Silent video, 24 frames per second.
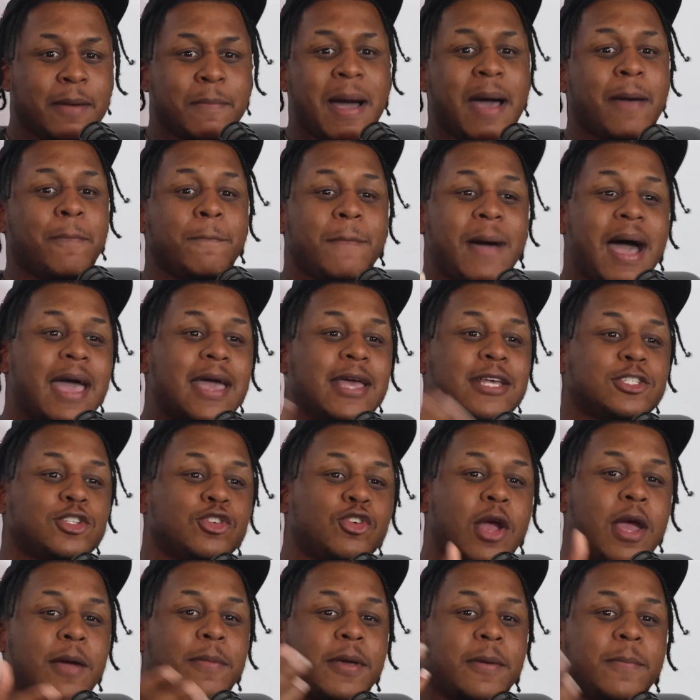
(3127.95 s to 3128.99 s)
My my
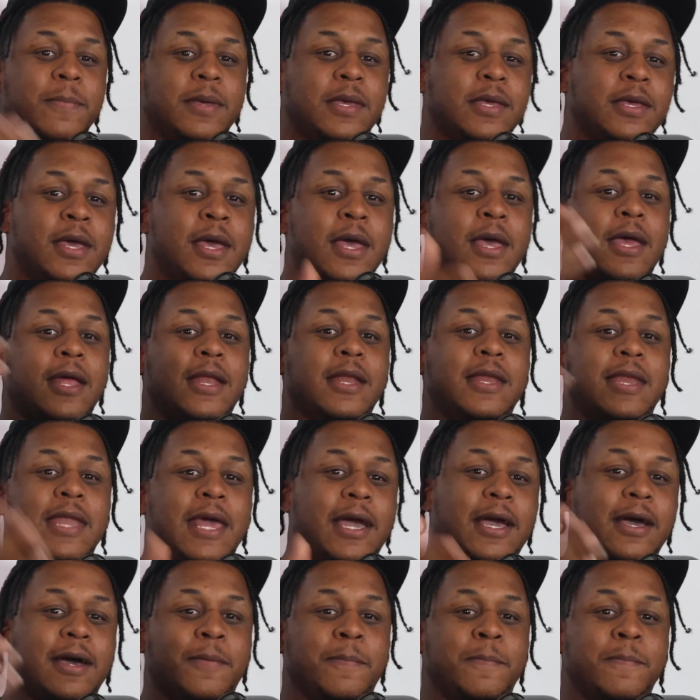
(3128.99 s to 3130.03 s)
Instagram could be
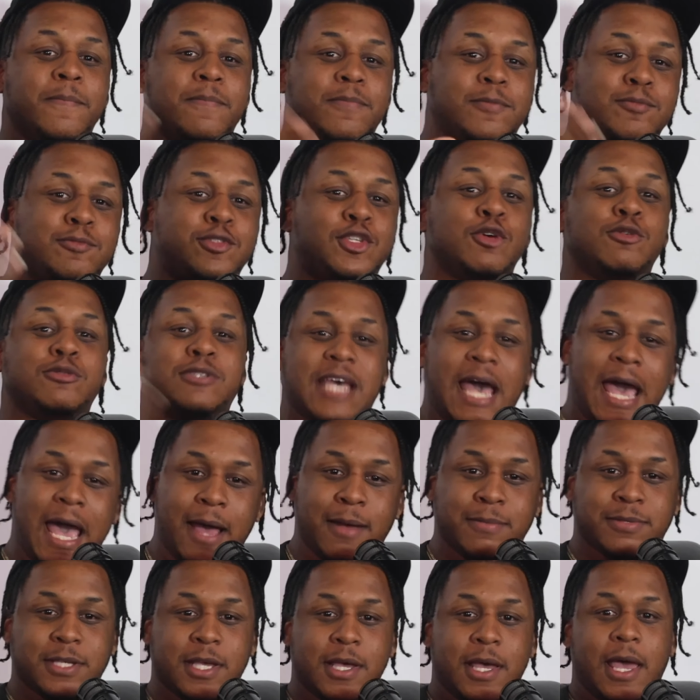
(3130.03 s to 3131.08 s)
nigga two
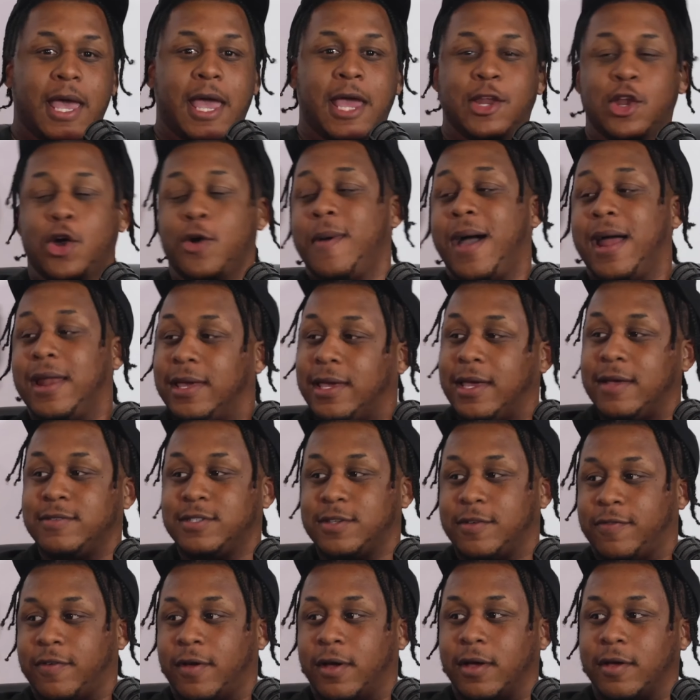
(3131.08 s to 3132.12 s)
times, and nobody gives
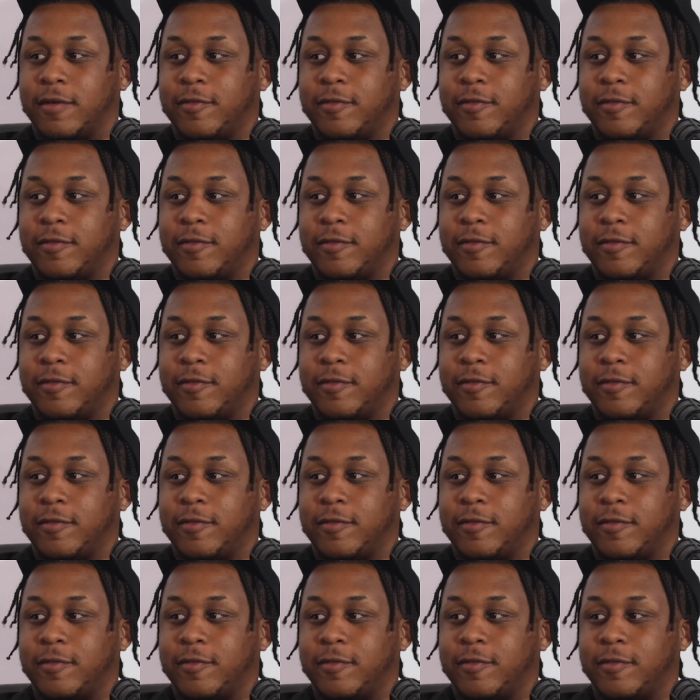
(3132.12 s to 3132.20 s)
a fuck.